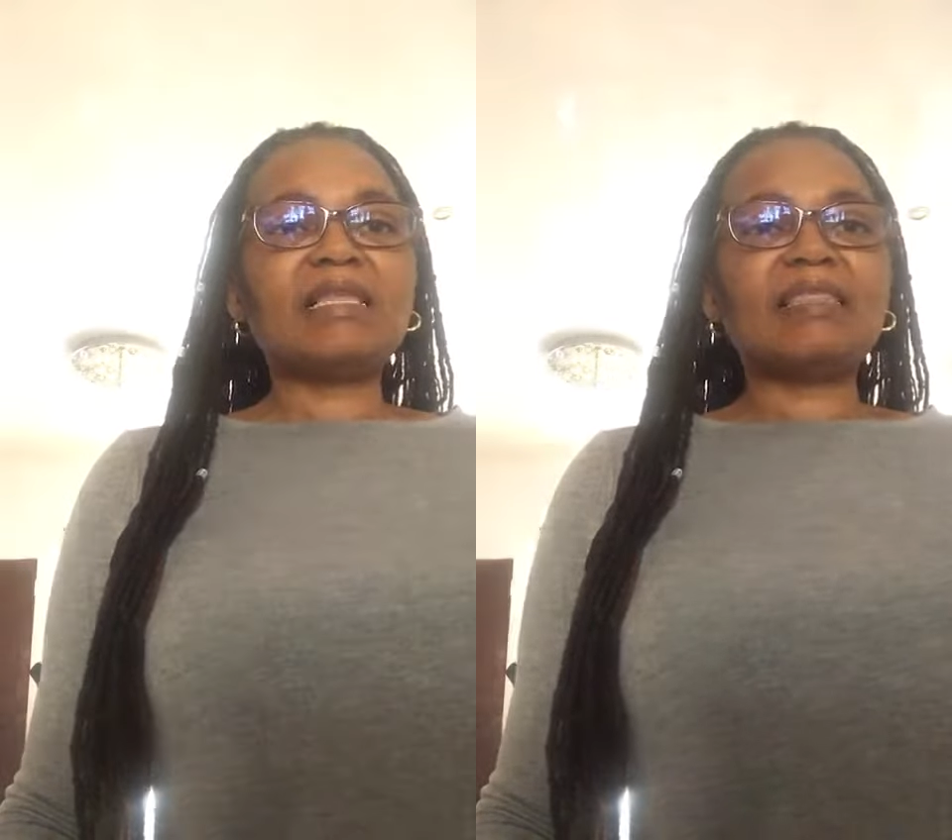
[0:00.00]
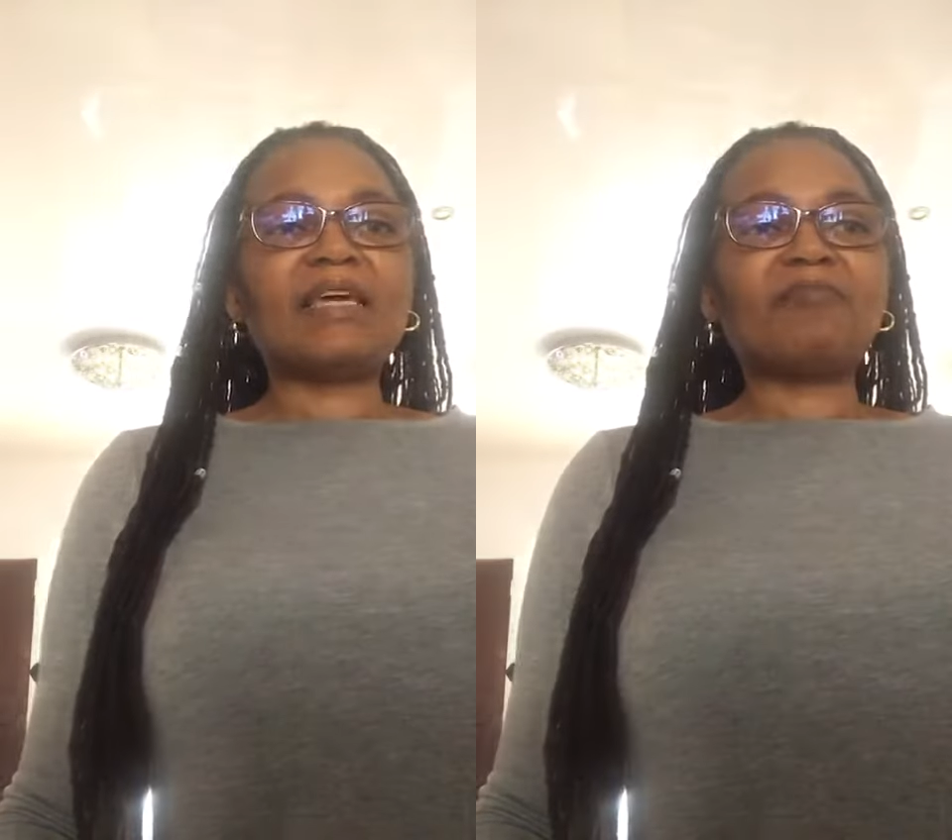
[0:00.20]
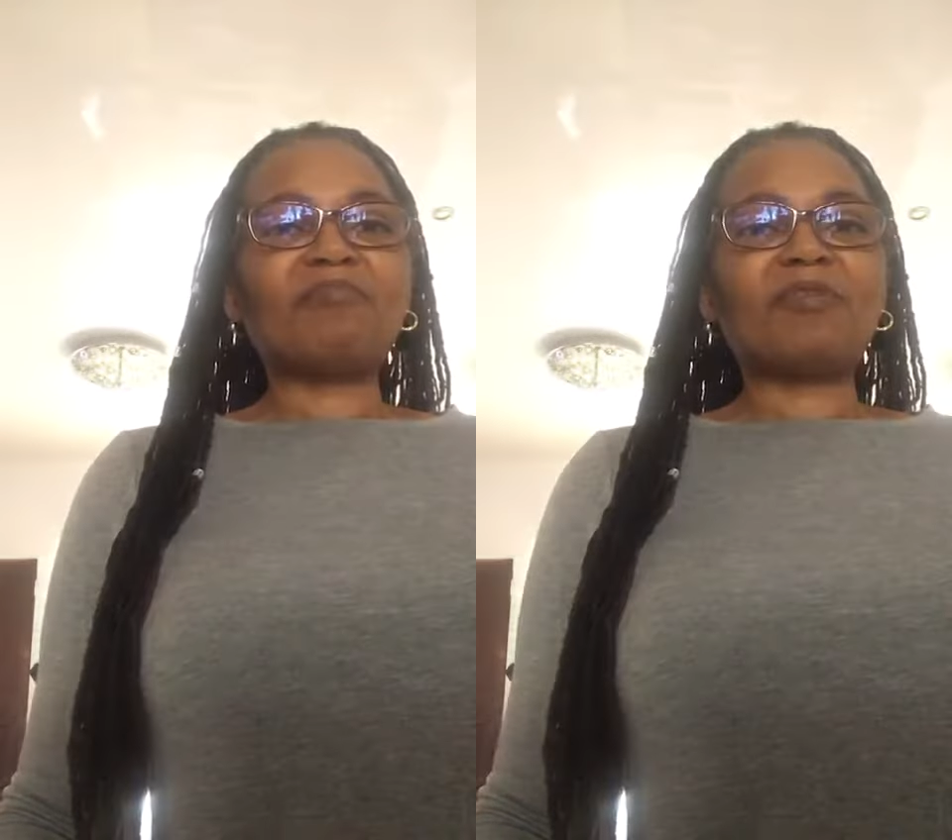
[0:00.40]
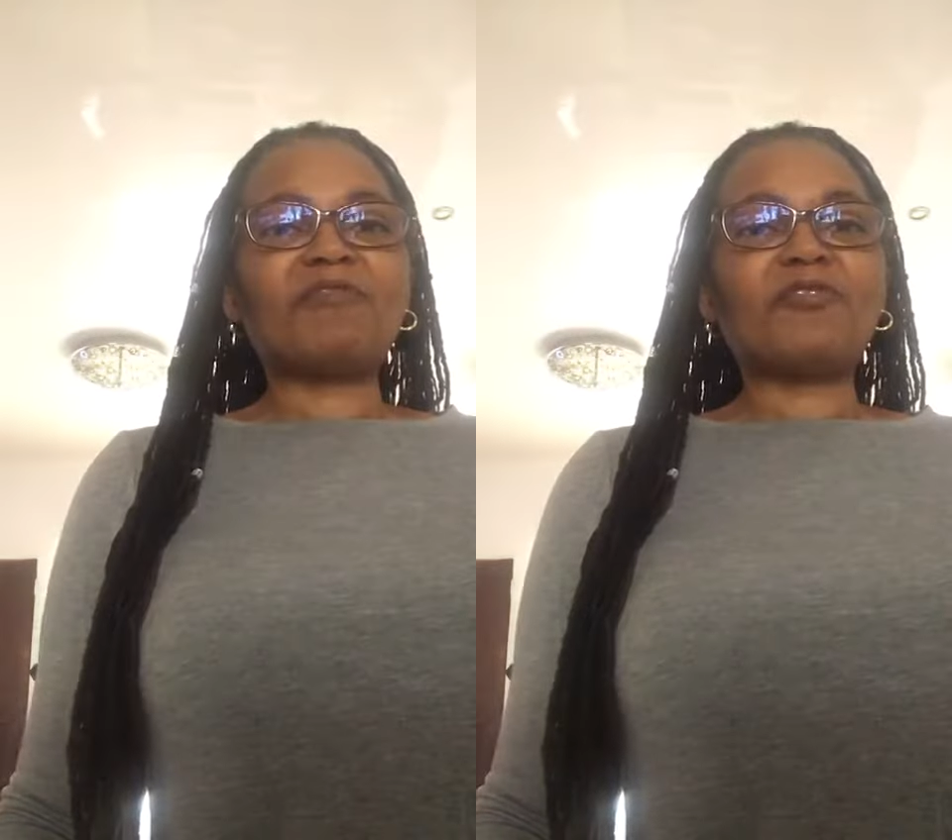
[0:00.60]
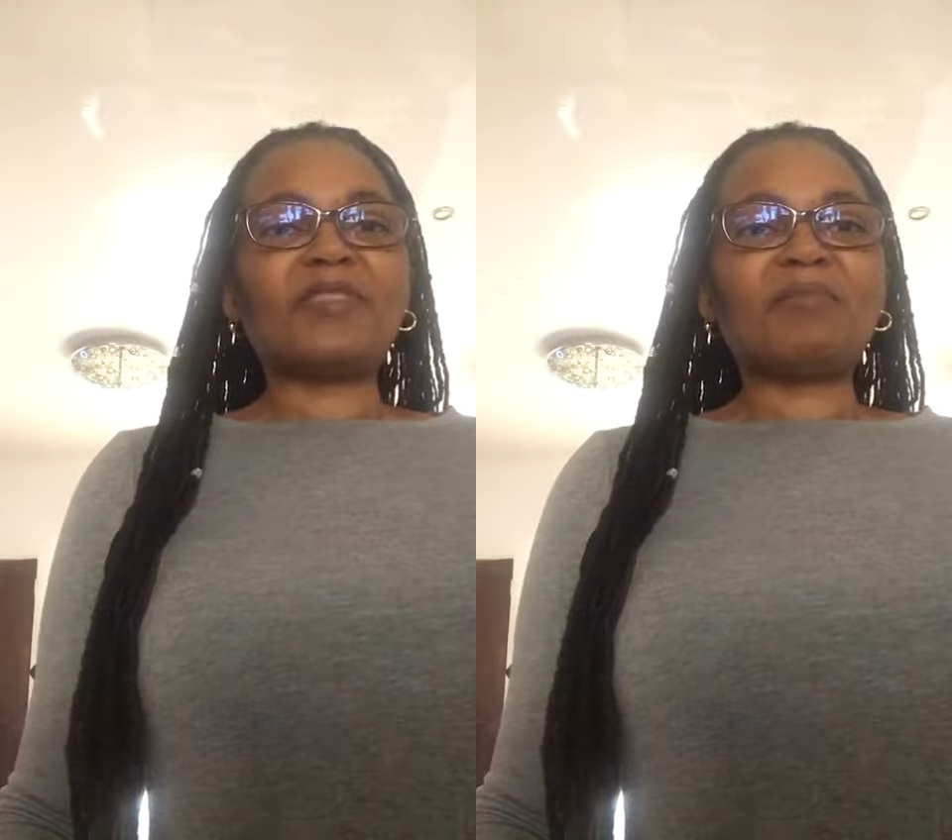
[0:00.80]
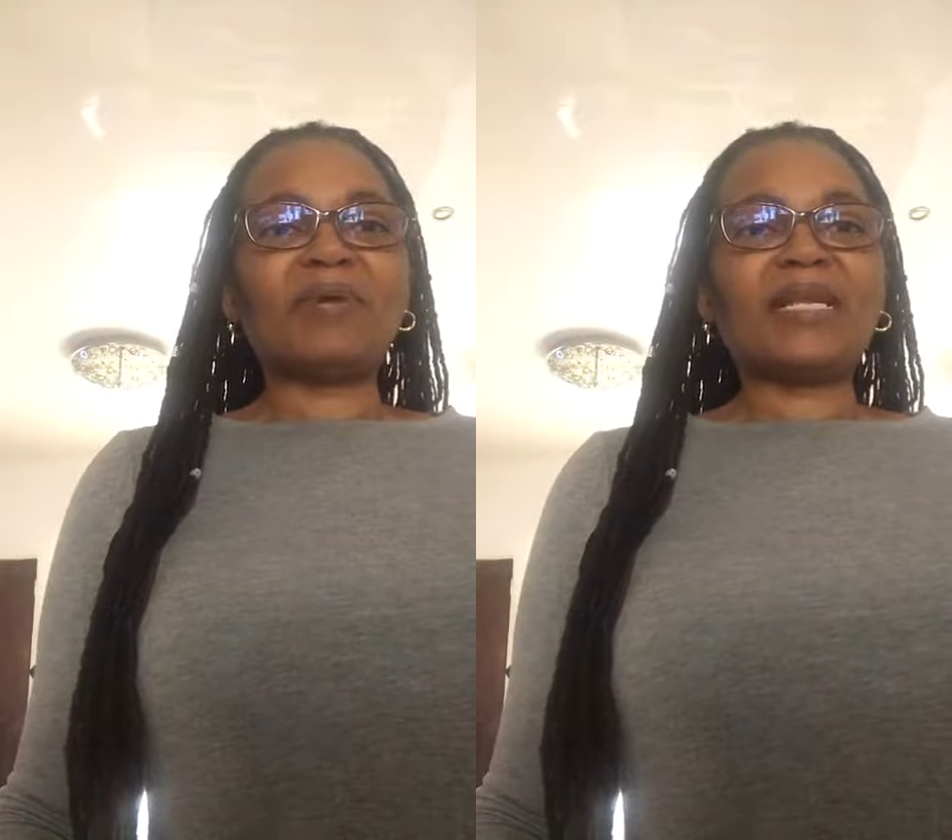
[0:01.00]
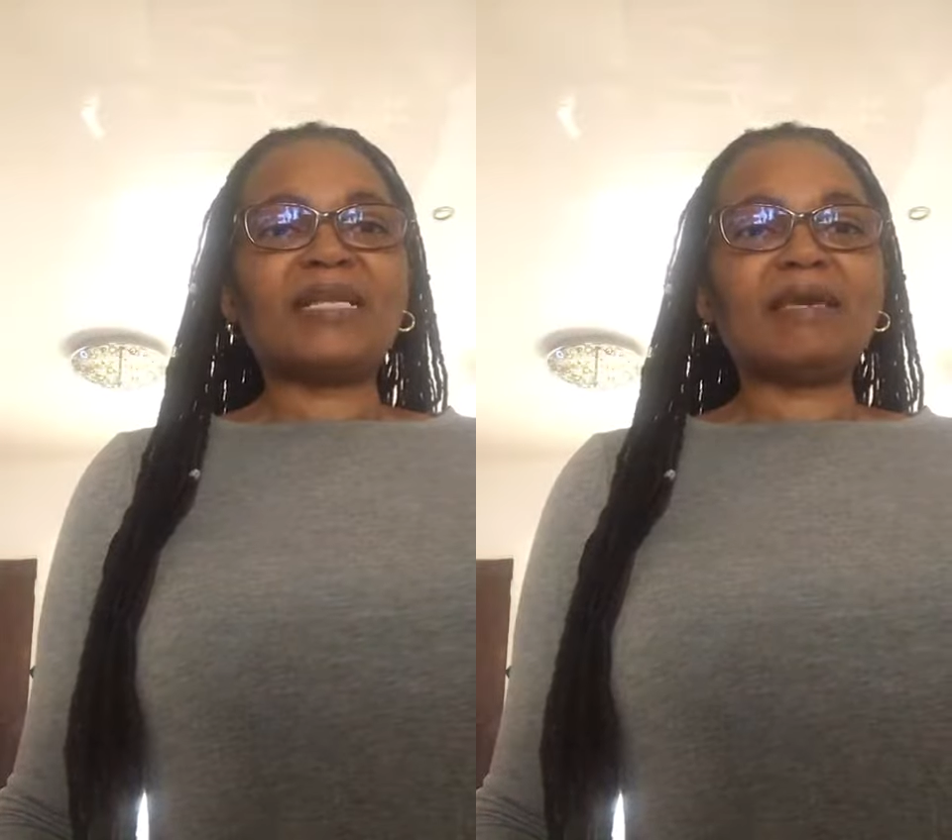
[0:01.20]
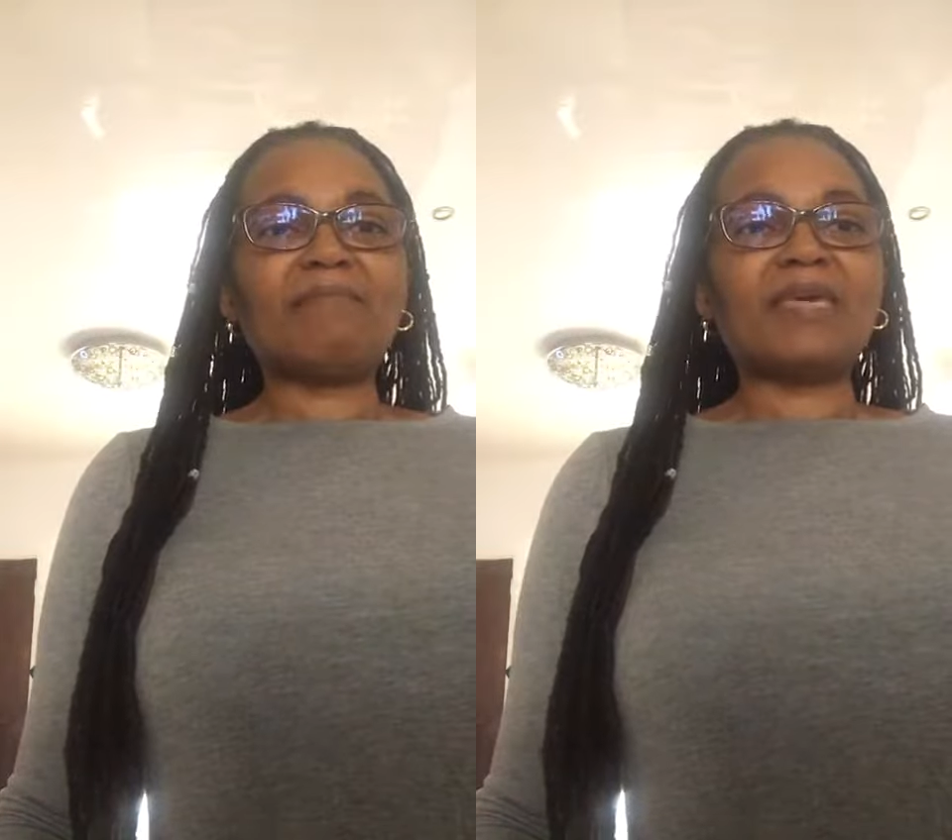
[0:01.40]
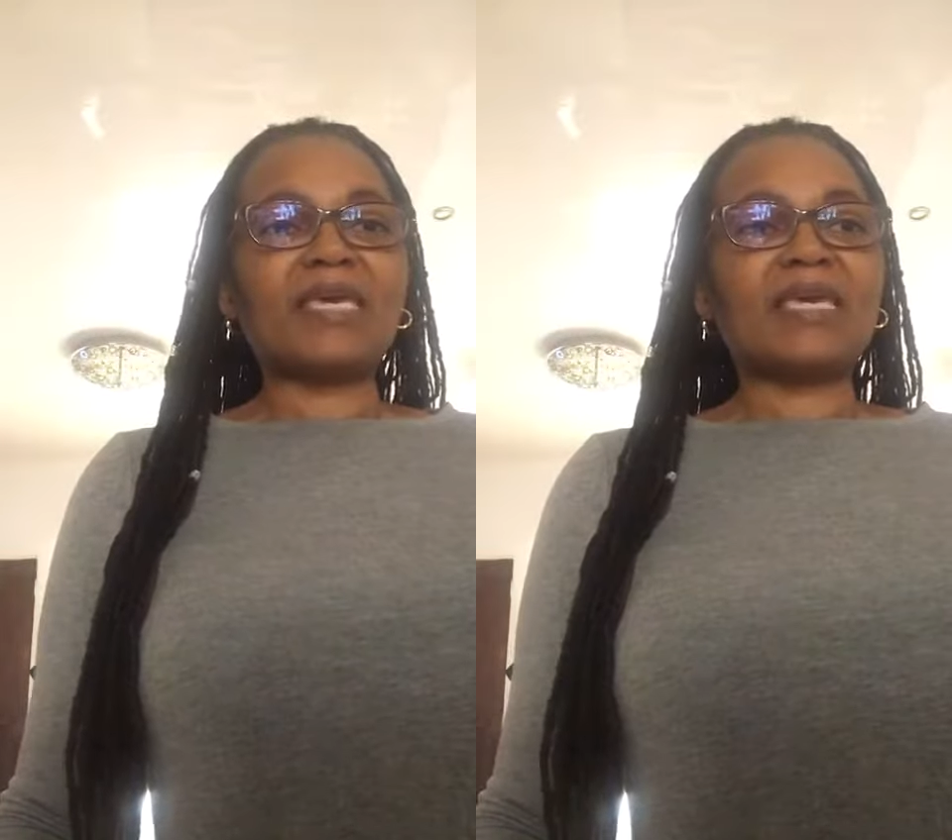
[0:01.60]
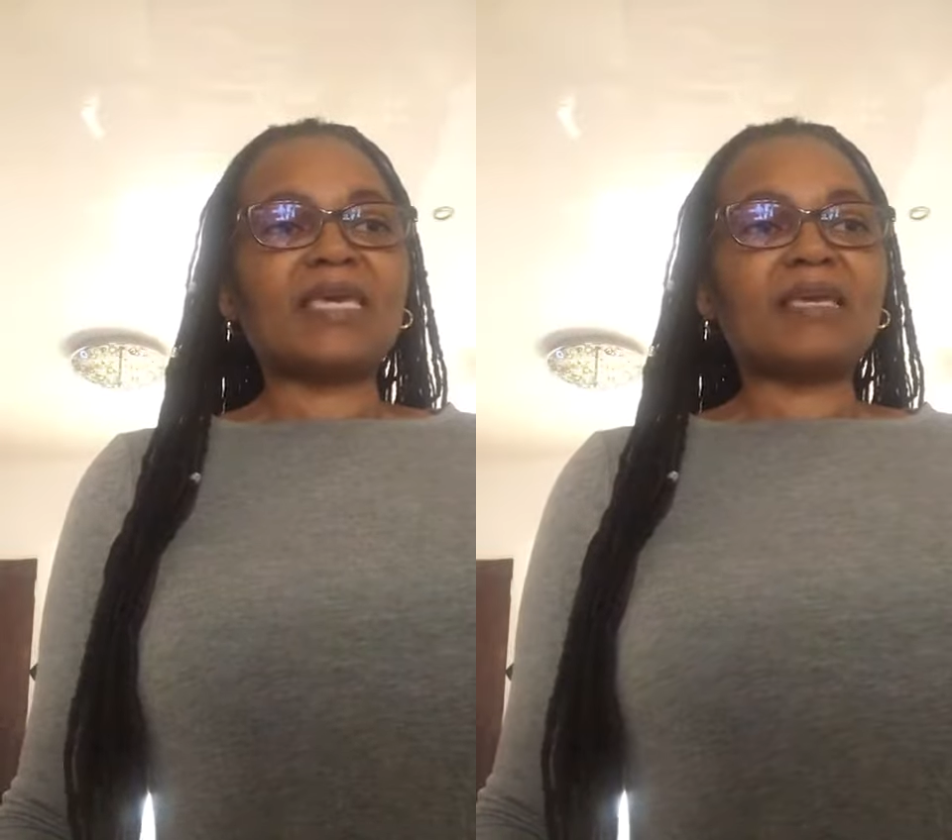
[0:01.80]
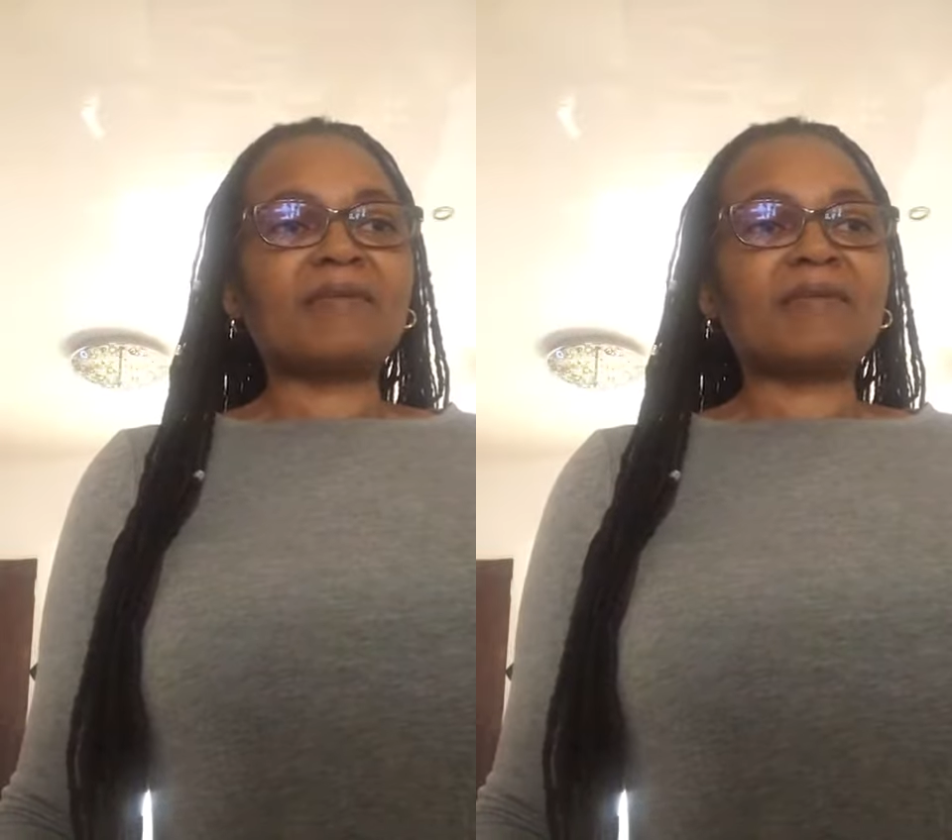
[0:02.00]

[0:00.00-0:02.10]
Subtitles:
than before the pandemic.